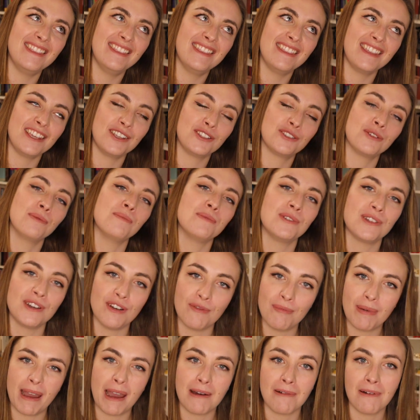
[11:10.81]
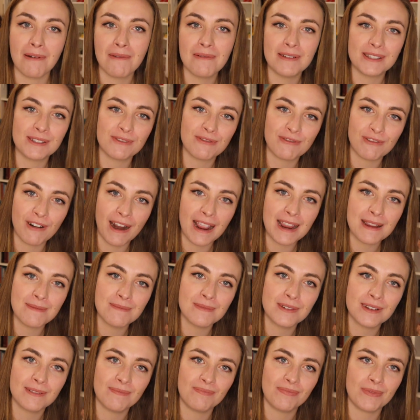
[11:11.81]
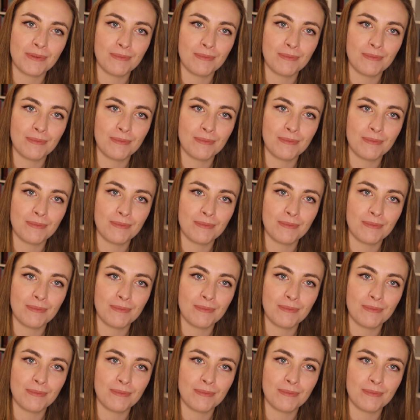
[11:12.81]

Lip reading: the assumption of power was framed